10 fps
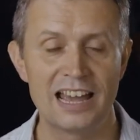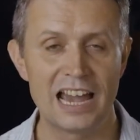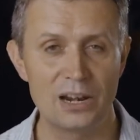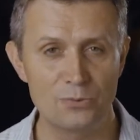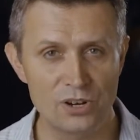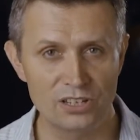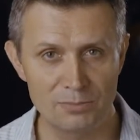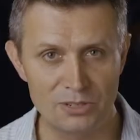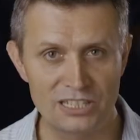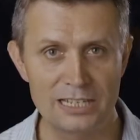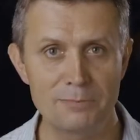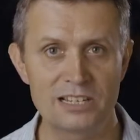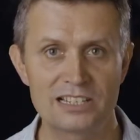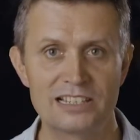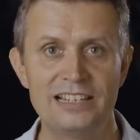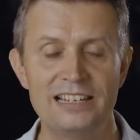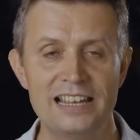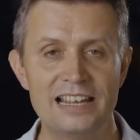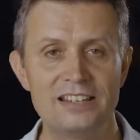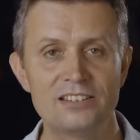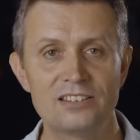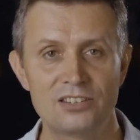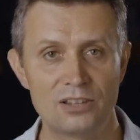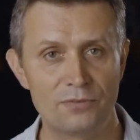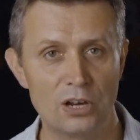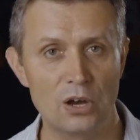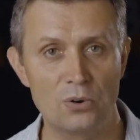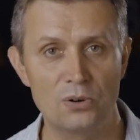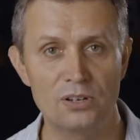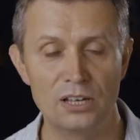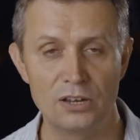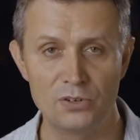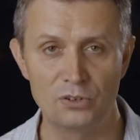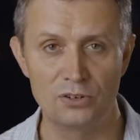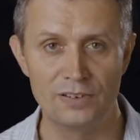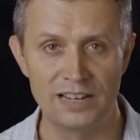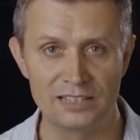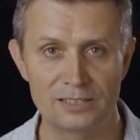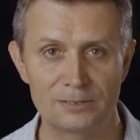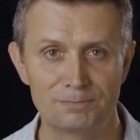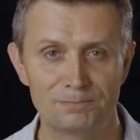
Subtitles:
and work them seamlessly into the flow of your event.